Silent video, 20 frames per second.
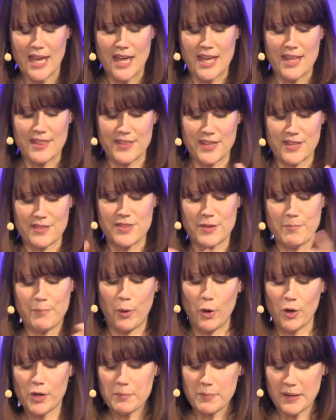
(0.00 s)
the, the
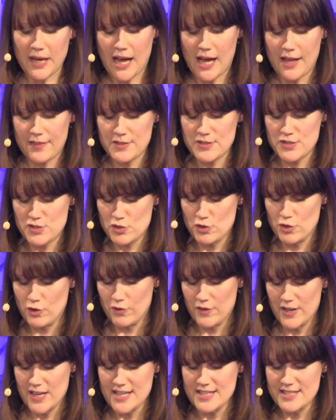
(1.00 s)
point behind the
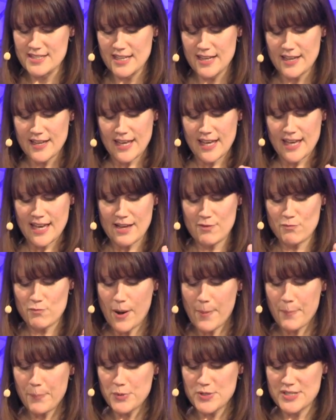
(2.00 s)
story is that it
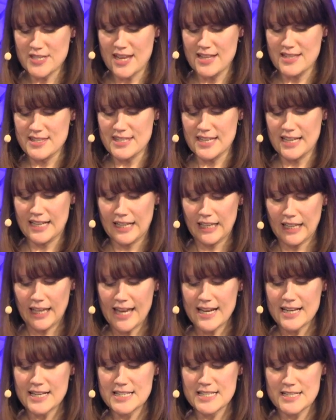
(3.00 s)
represents a
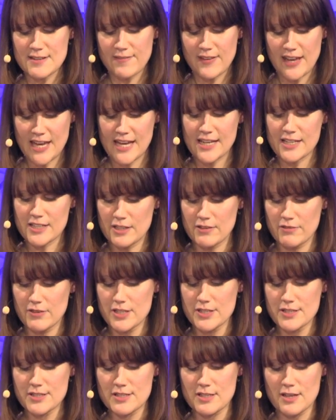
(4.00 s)
collective
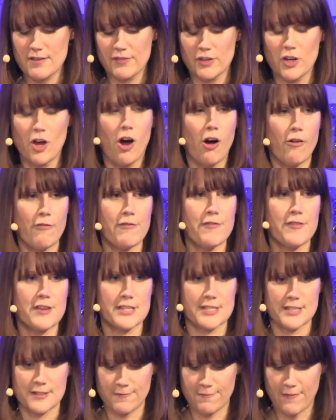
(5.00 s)
ignorance of an
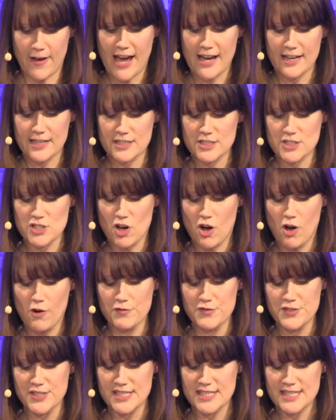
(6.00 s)
obvious fact
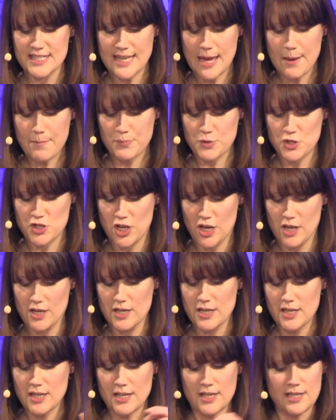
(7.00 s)
of
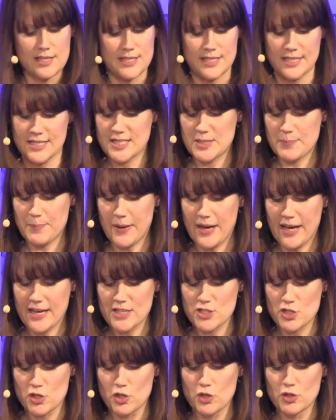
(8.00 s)
deception
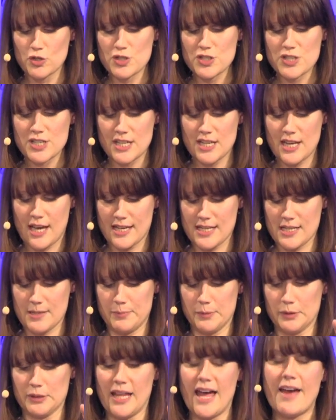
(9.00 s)
despite
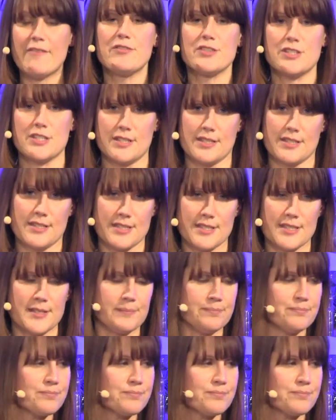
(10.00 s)
undeniable evidence.